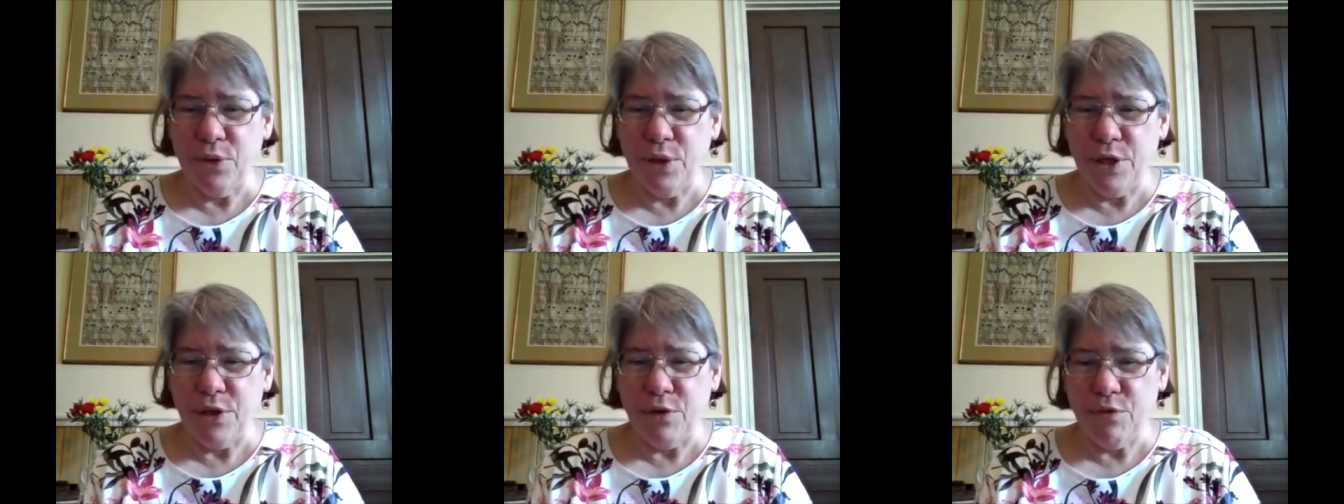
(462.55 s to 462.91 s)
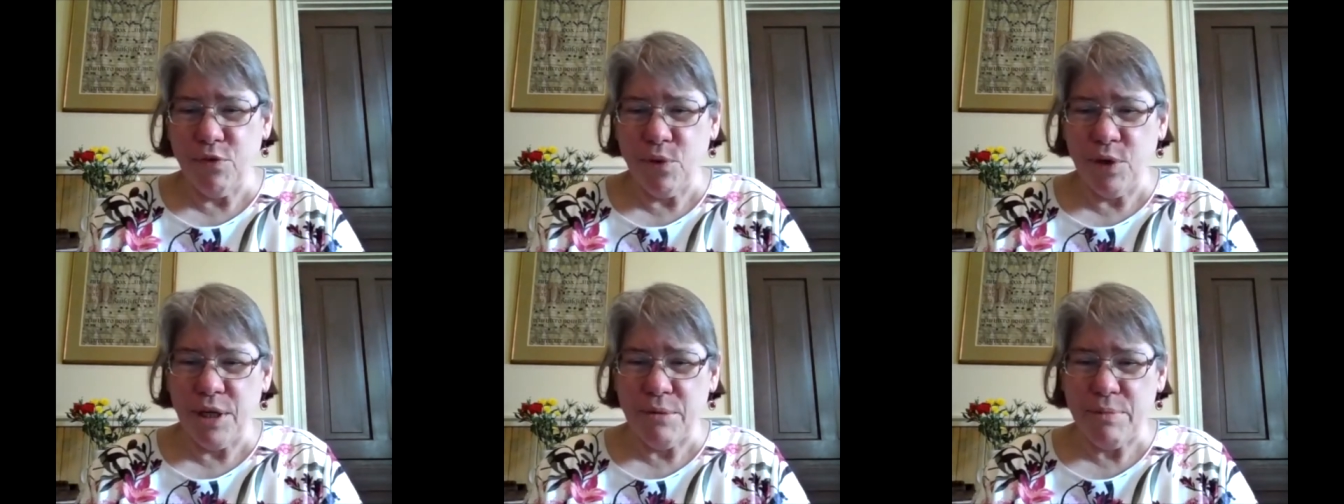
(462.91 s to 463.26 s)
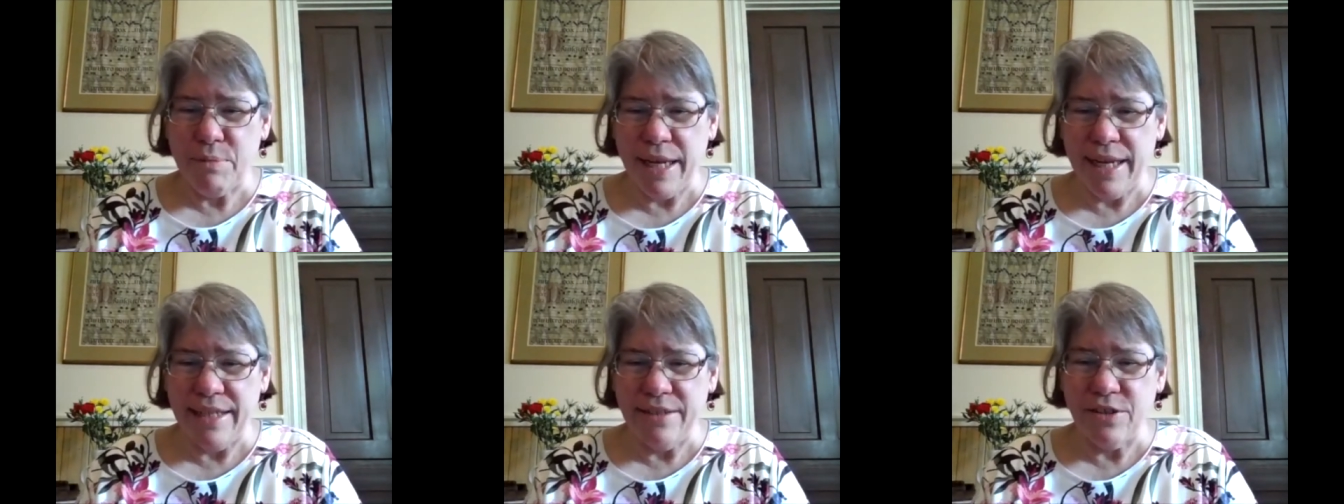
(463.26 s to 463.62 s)
30 or 40
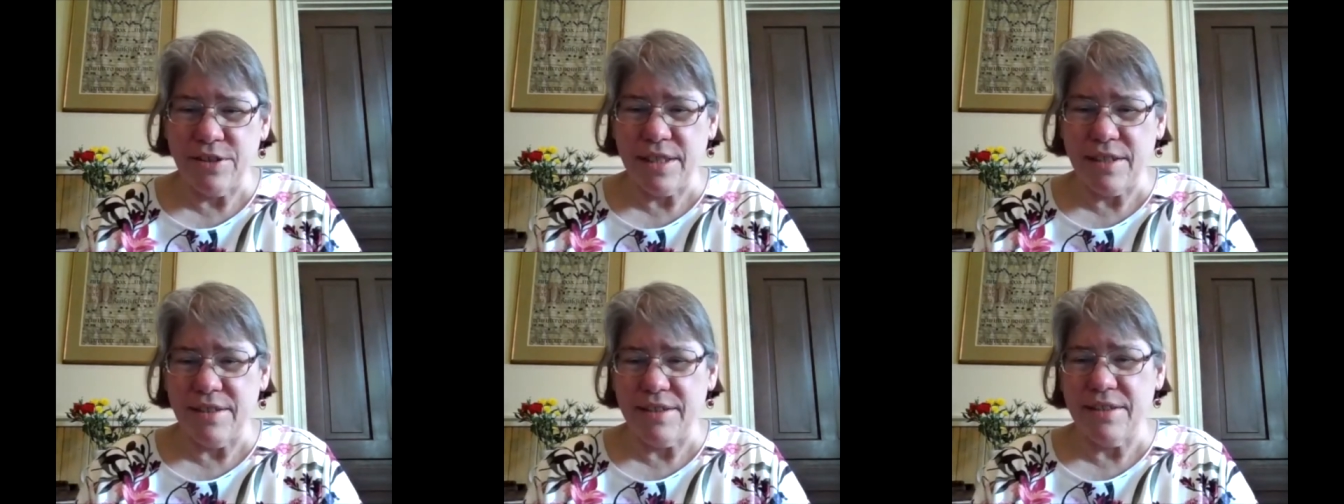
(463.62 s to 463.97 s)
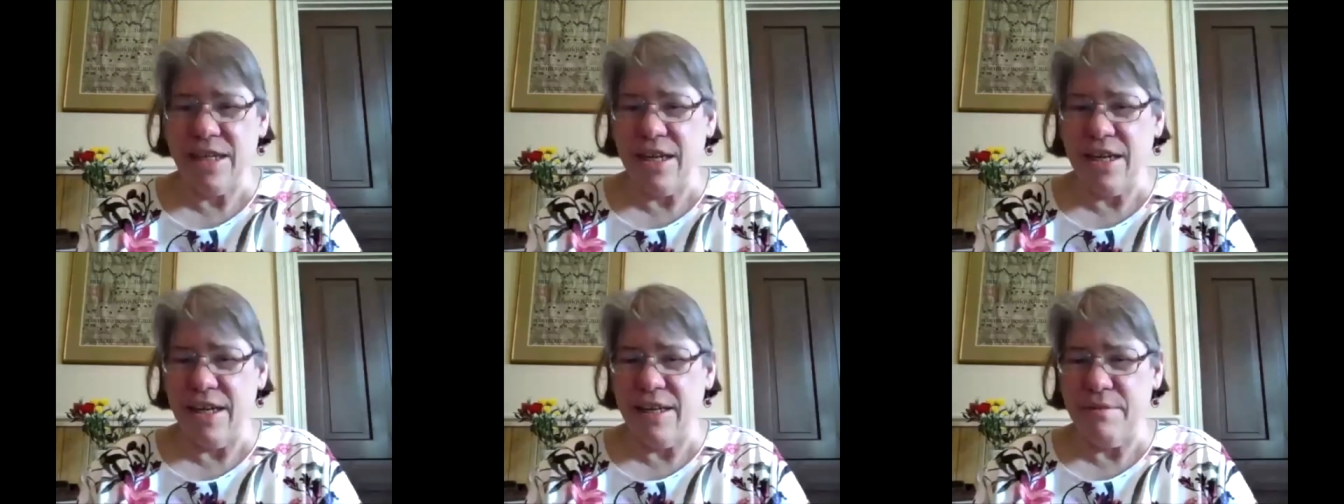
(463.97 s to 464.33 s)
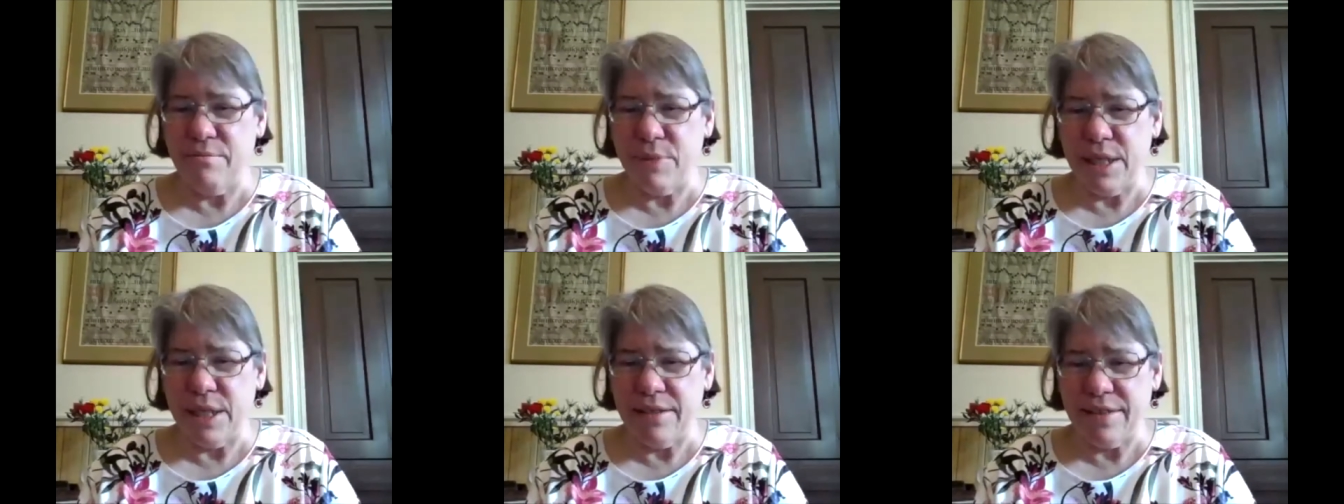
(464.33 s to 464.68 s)
pages at a
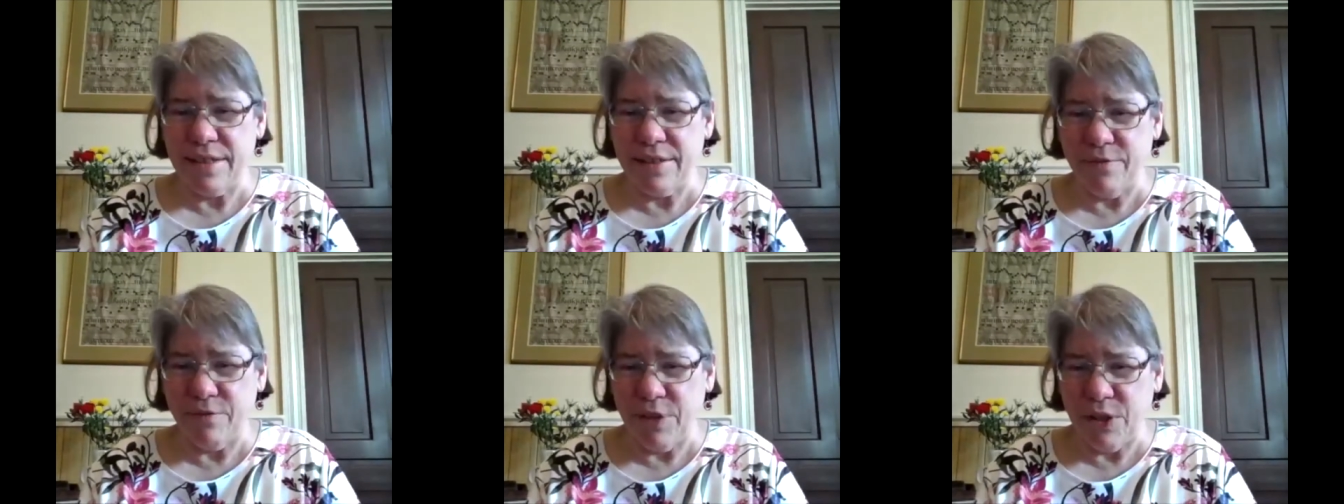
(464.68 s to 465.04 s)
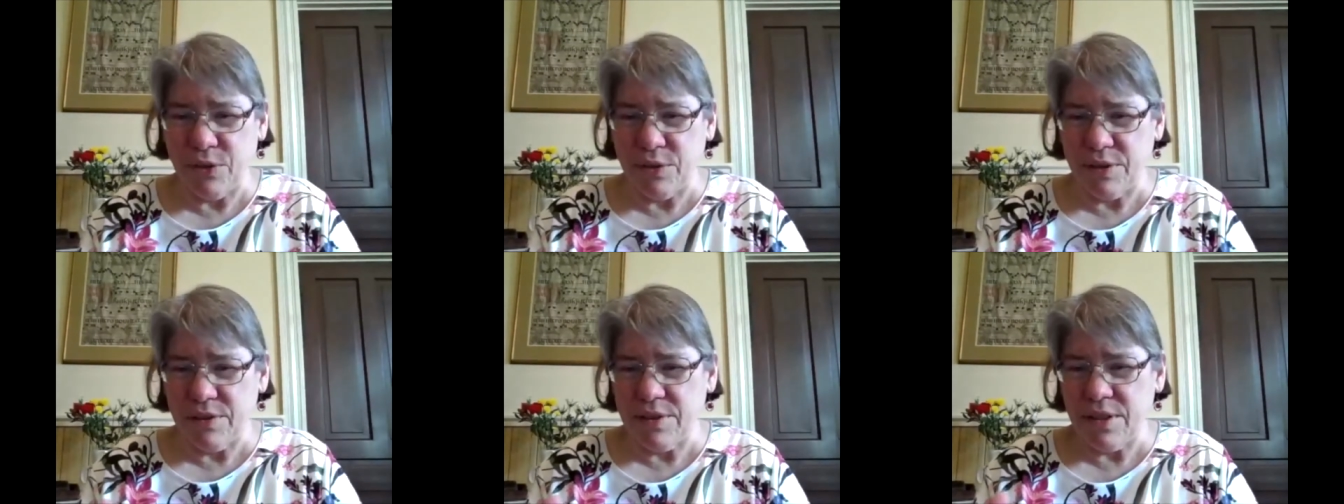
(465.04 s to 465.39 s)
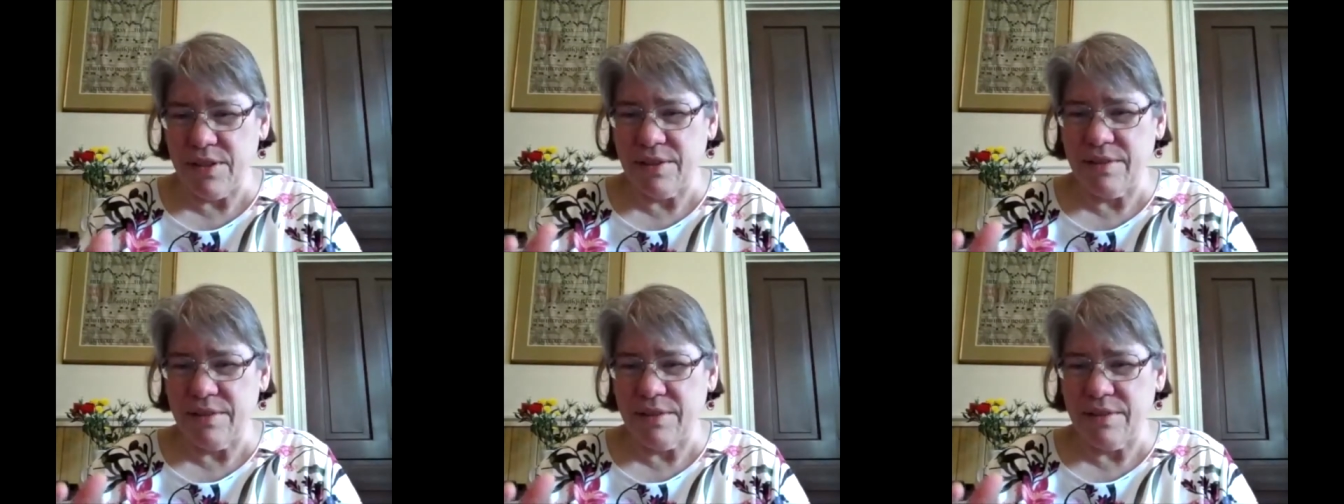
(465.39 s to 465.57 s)
time, because it felt